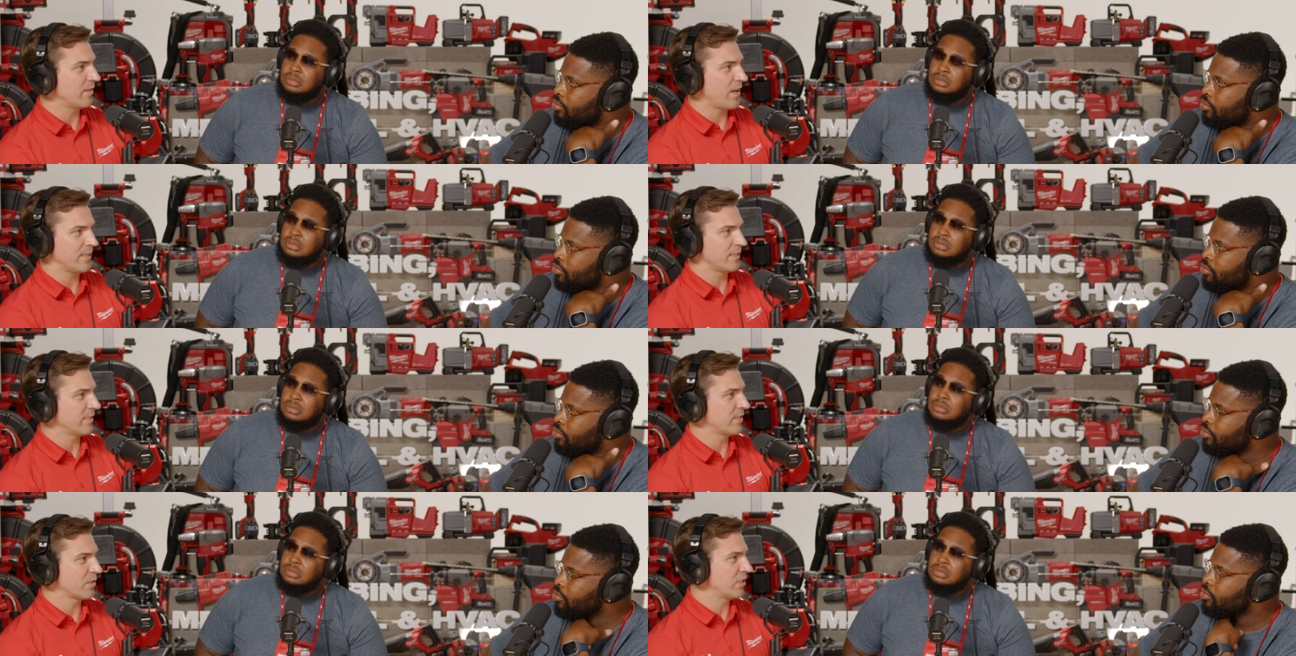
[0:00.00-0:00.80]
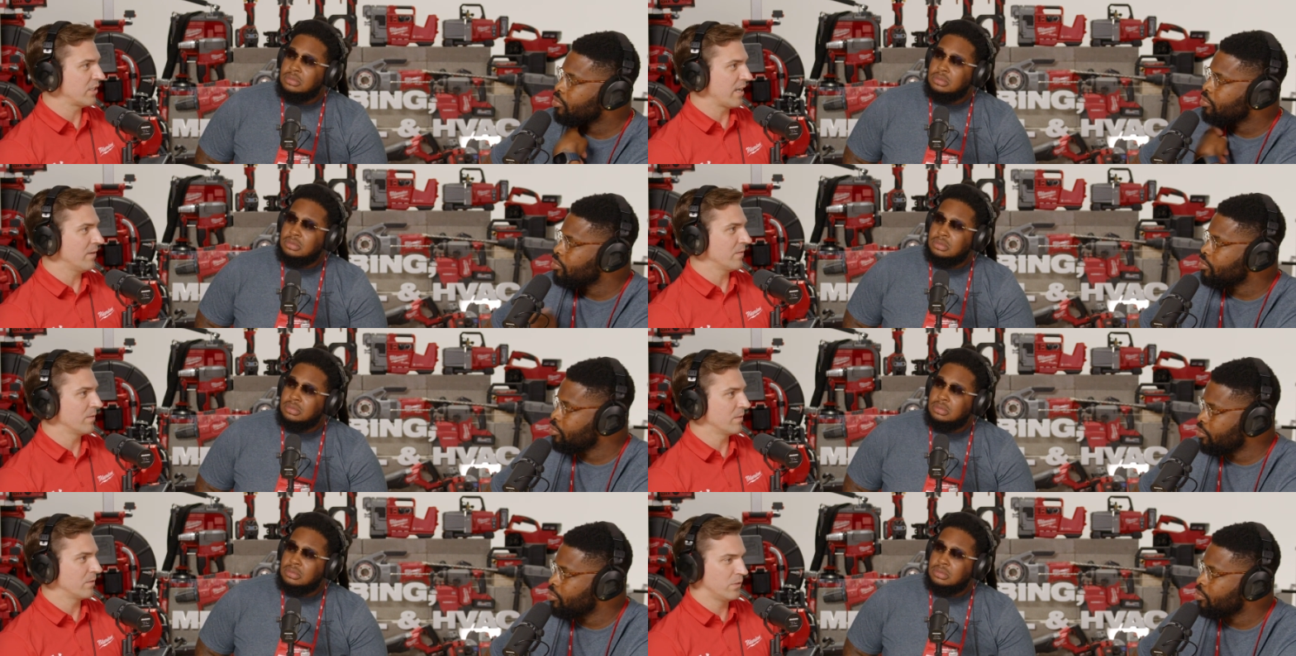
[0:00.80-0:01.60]
Speaker 1: in line and gets stretched out,
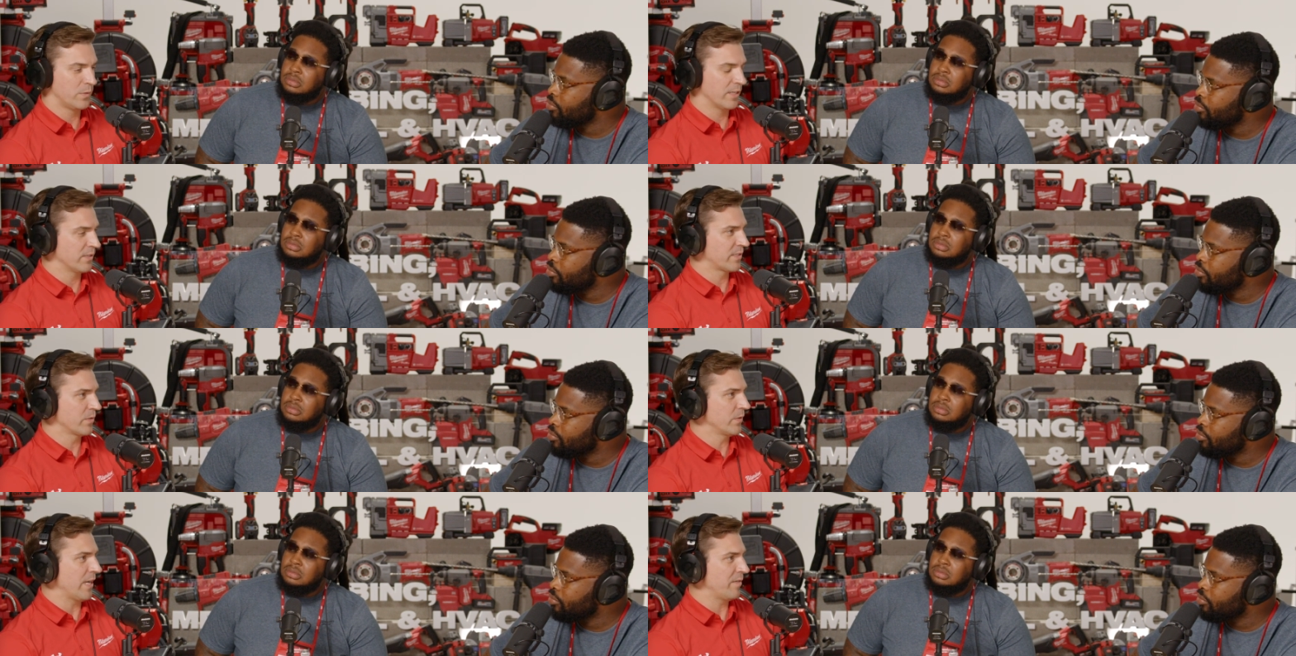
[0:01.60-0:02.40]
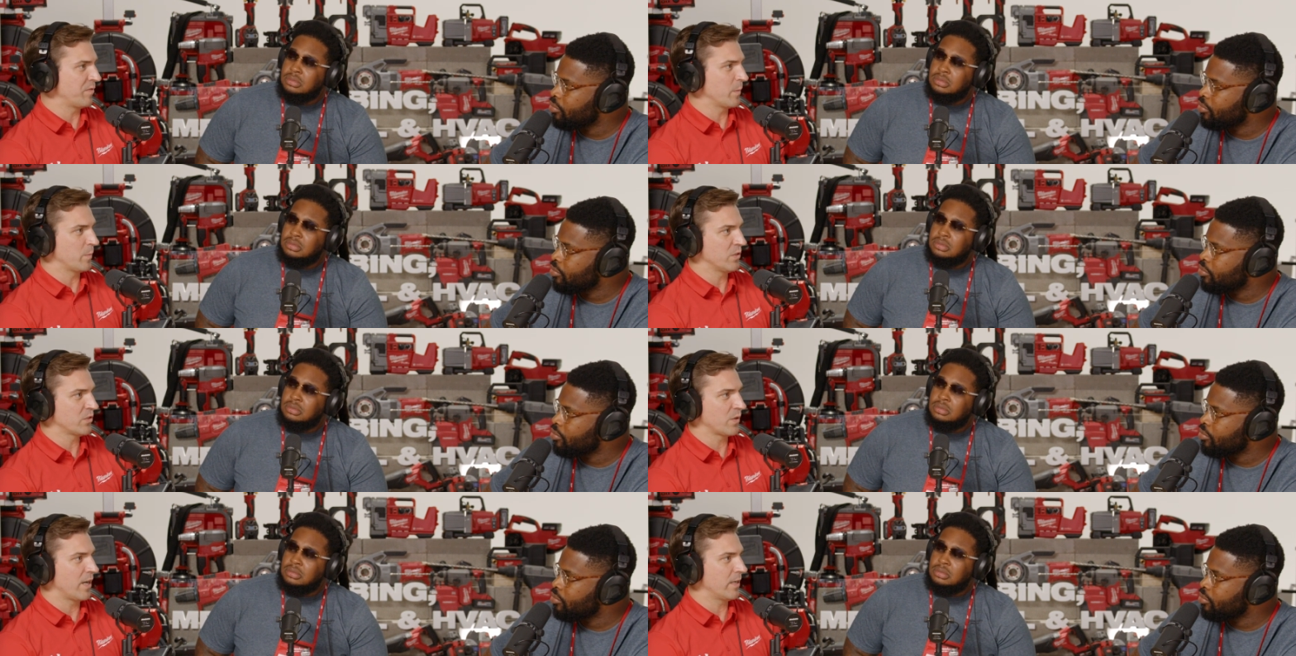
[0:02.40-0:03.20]
mm-hmm. you can unscrew that from the
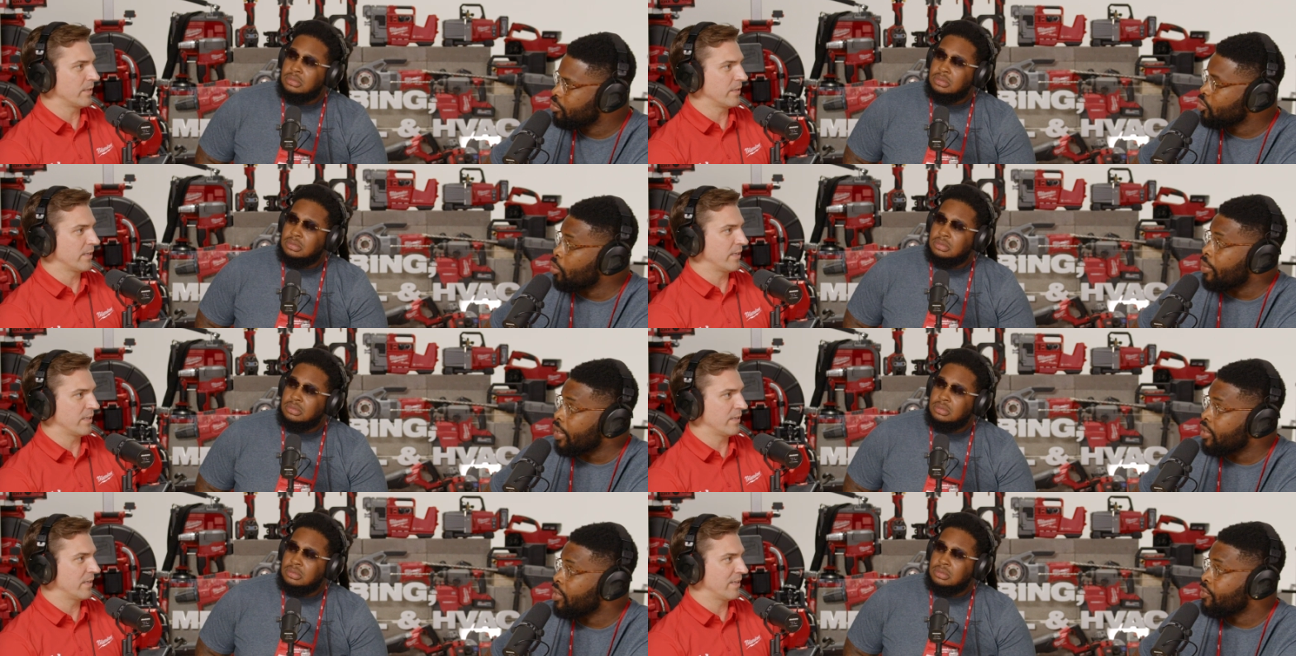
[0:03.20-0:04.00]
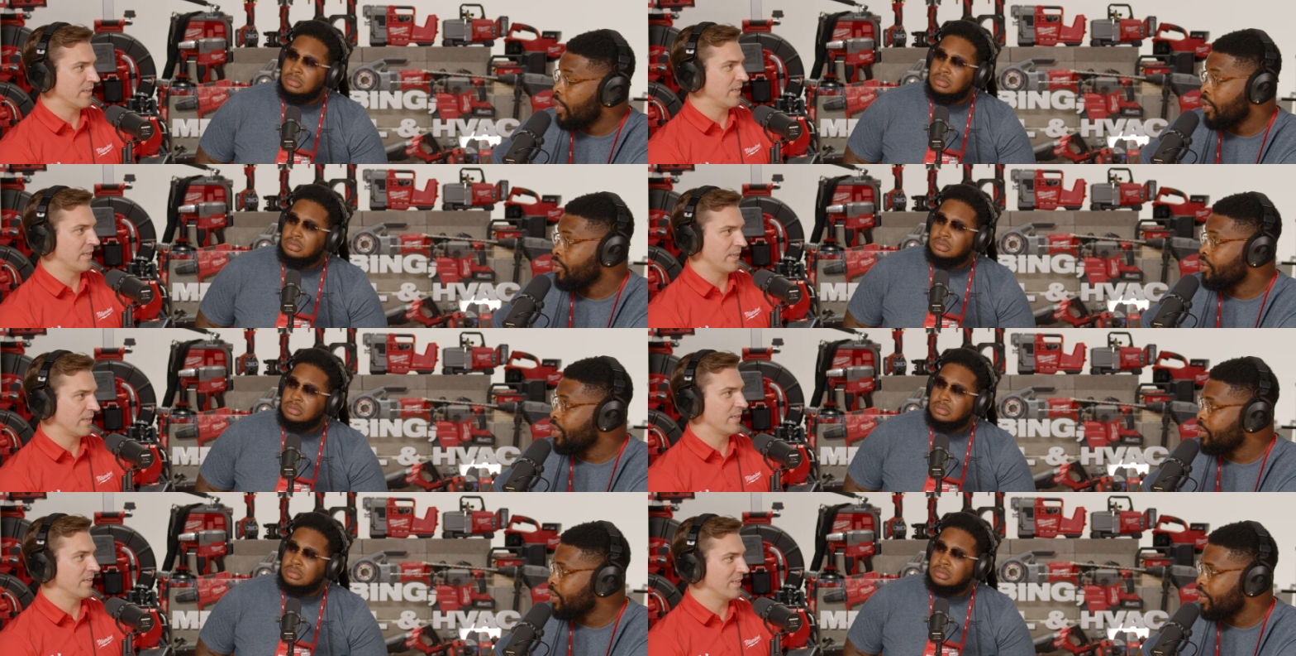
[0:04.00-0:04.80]
push rod. Wow, I didn't
Speaker 2: even I learned
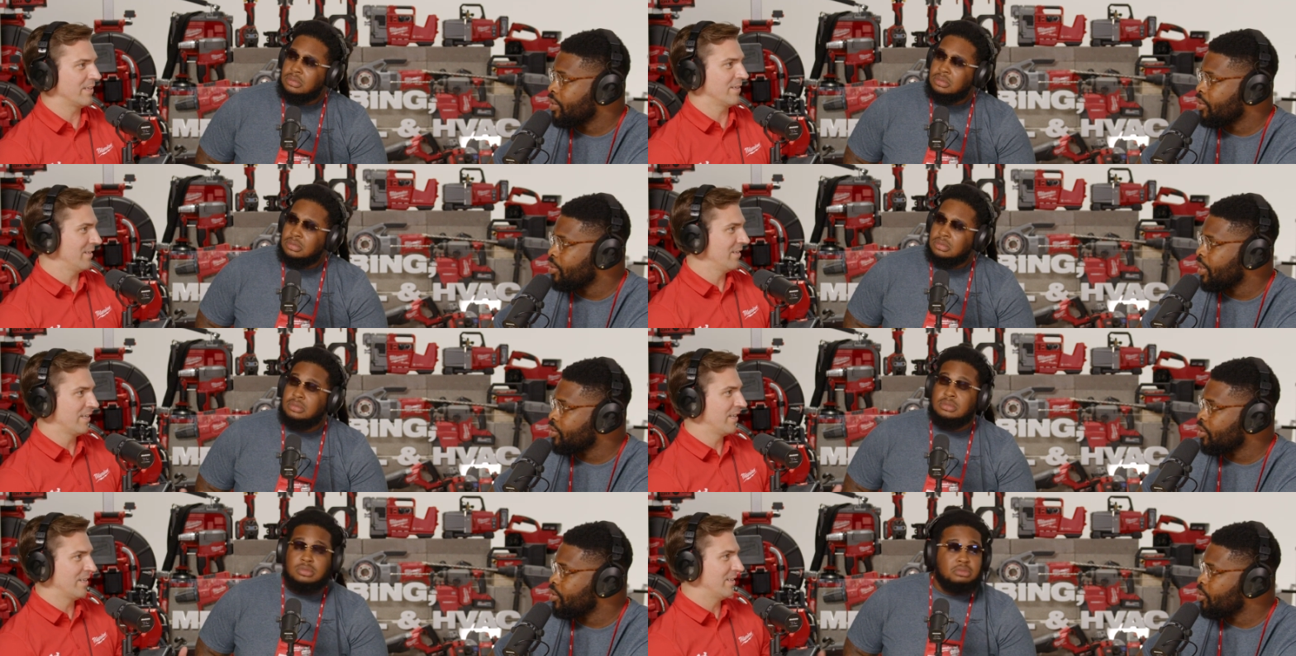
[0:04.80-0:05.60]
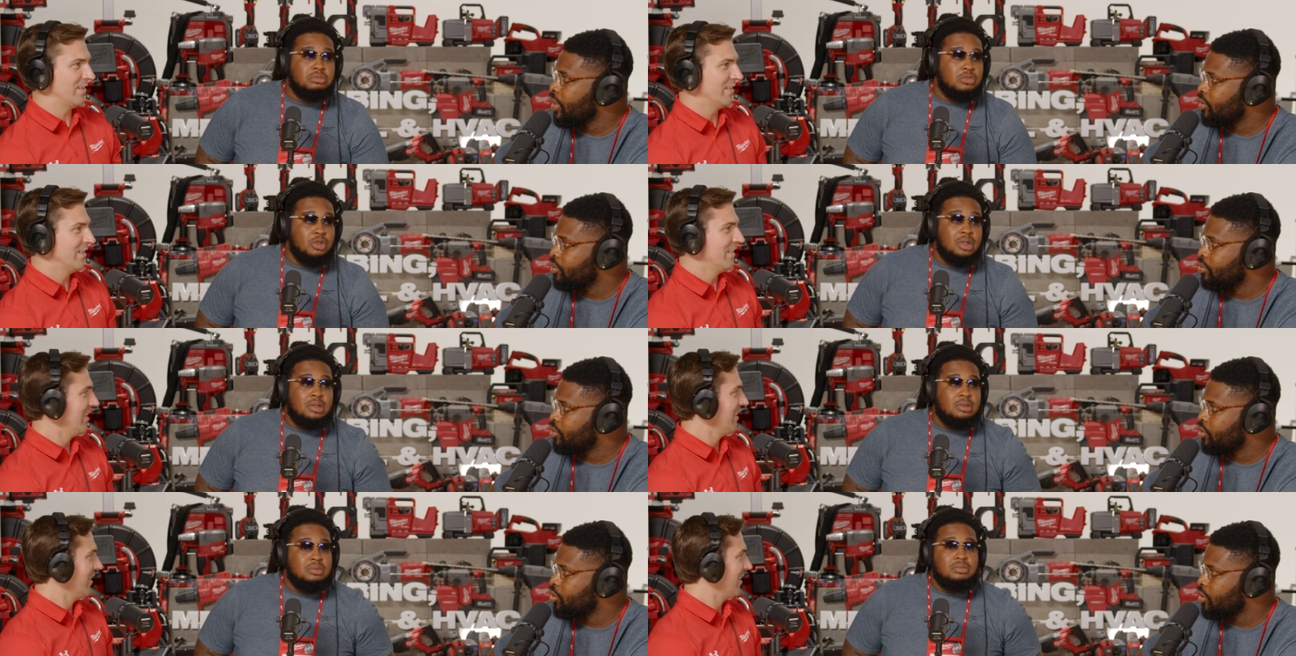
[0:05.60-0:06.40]
that. I didn't know that. I thought and, you had
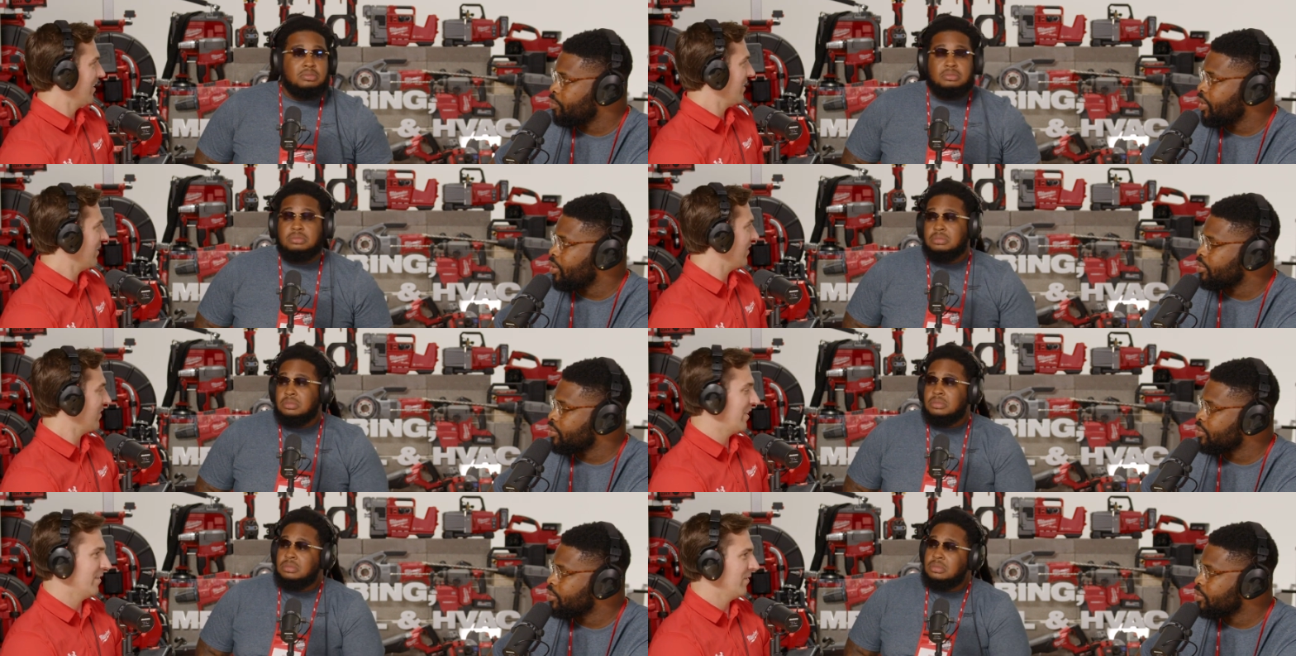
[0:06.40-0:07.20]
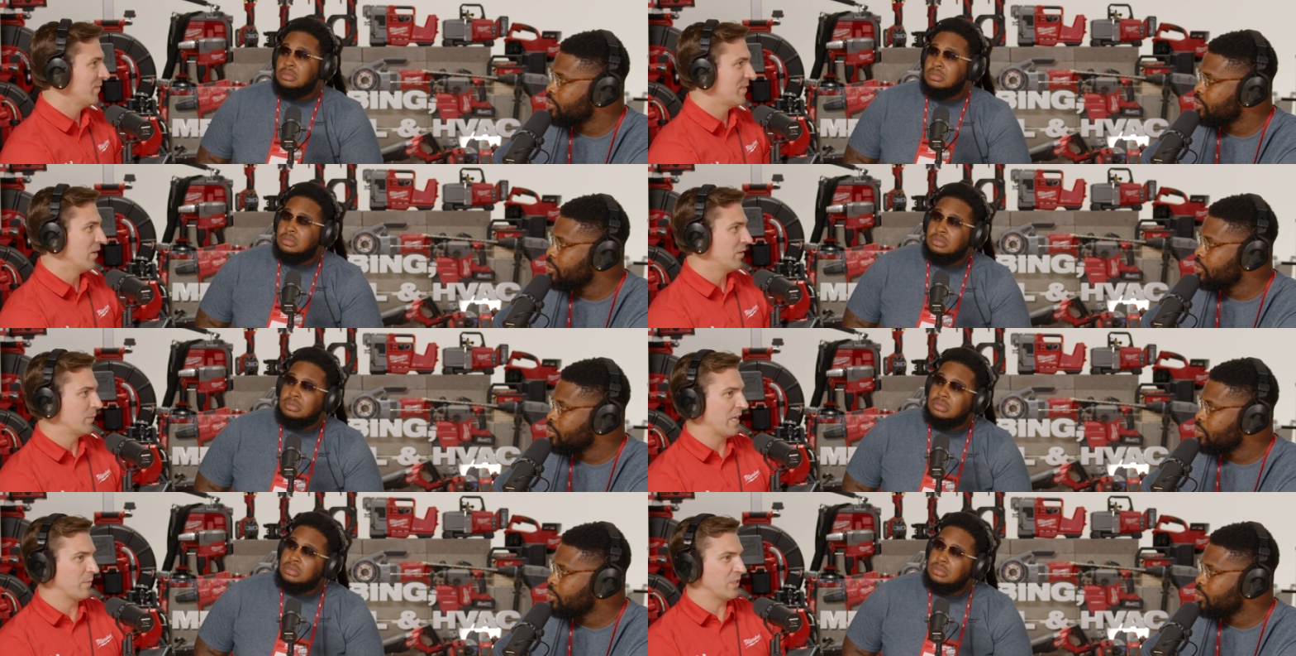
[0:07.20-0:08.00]
to ship it out.
Speaker 1: Yeah. So
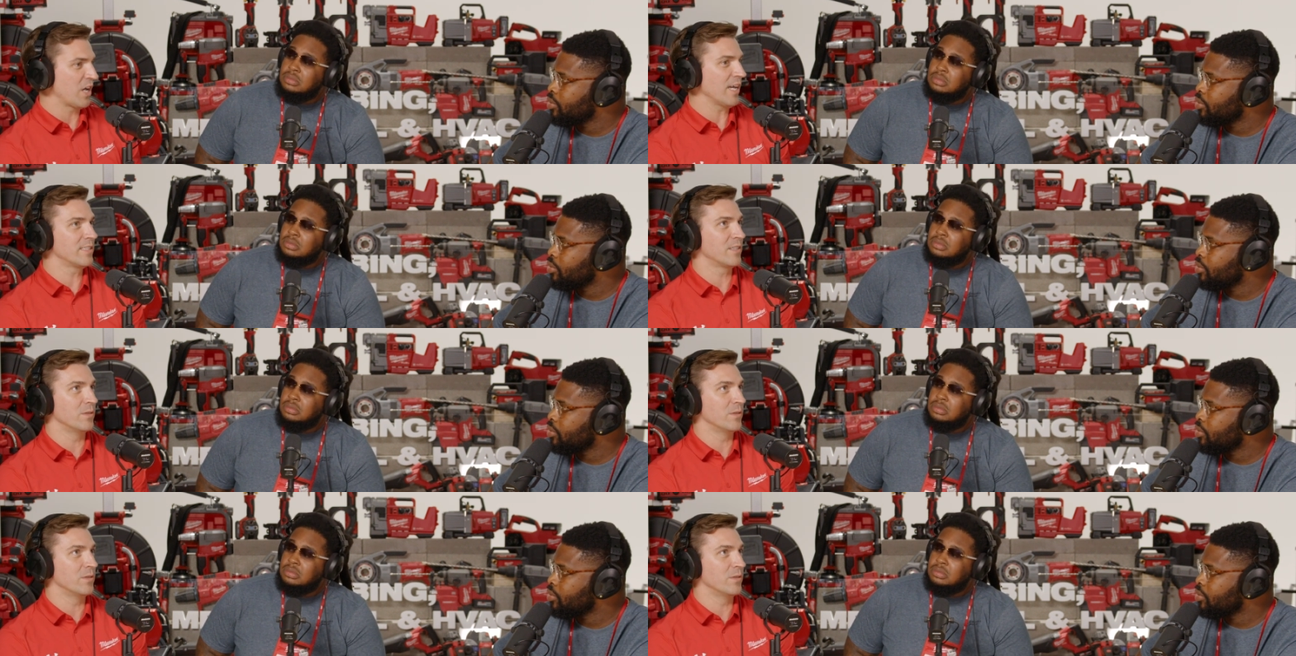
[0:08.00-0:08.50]
yeah, we tried